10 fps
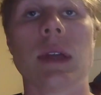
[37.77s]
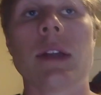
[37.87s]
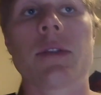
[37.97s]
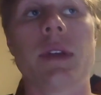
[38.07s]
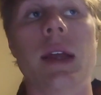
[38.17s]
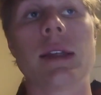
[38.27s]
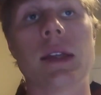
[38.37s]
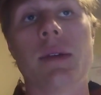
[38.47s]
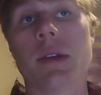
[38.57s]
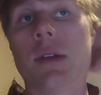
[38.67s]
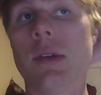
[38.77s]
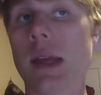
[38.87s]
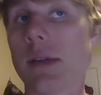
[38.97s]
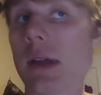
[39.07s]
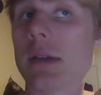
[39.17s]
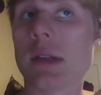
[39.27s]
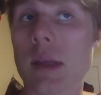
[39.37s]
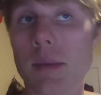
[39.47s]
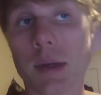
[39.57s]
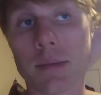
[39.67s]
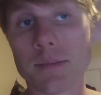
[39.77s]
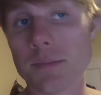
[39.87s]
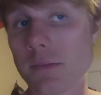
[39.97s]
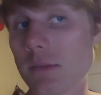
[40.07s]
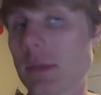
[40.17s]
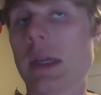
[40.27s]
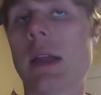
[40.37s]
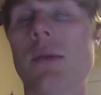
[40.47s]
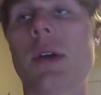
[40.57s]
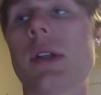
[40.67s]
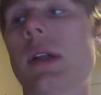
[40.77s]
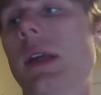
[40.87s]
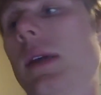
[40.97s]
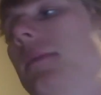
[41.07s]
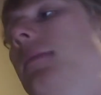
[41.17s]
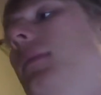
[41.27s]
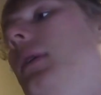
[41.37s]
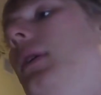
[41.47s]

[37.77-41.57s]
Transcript: I just realized I went 2 days without sleeping, getting work done again.